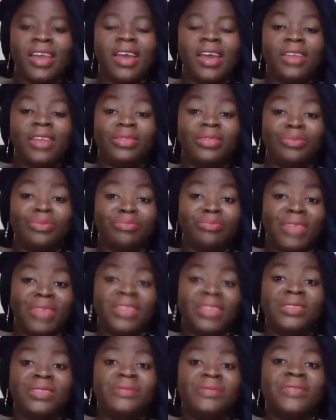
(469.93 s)
and
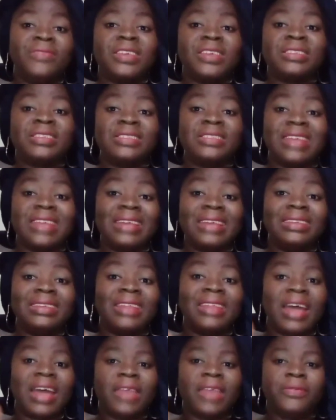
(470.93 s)
manifest that
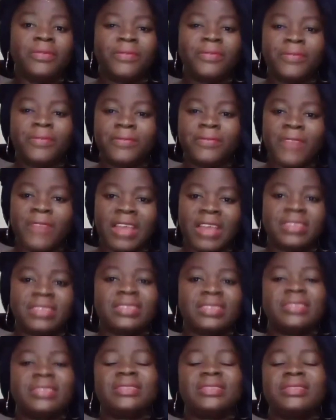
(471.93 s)
life
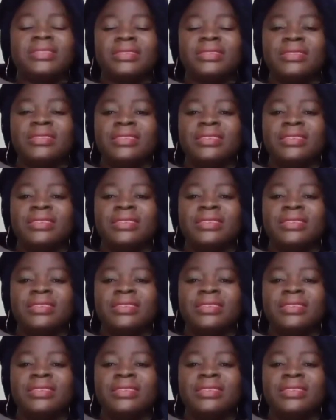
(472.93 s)
fast.